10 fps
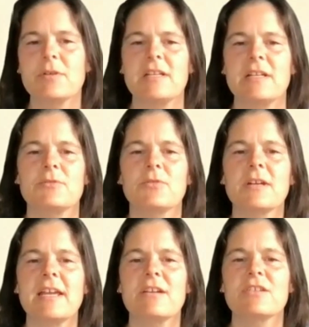putting up door
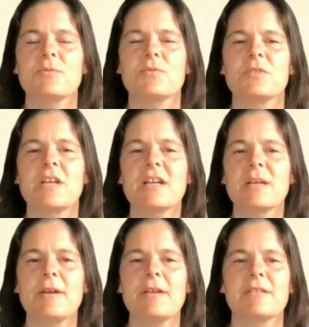hangers, which we'll talk
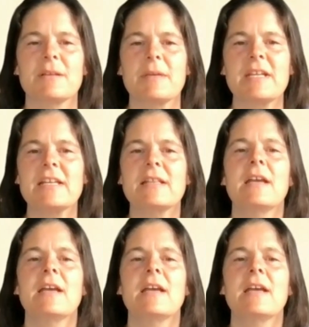about here in a minute.